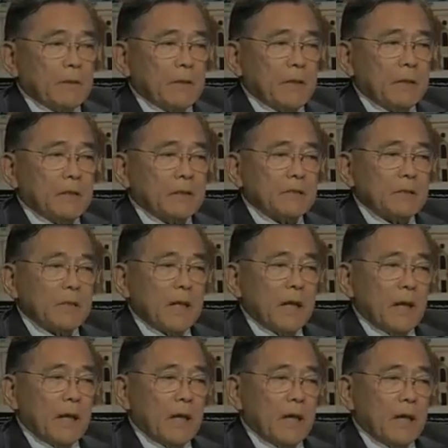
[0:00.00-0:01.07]
then it's a
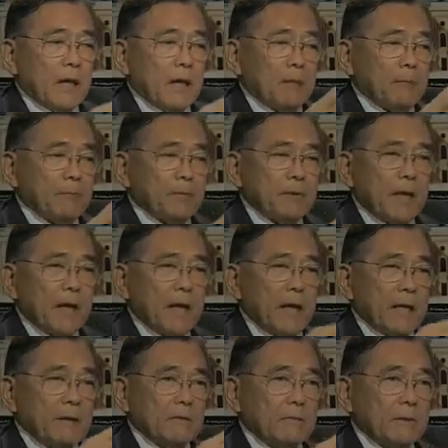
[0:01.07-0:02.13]

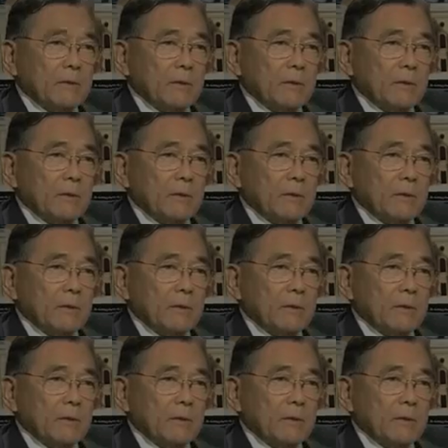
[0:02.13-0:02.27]
plan.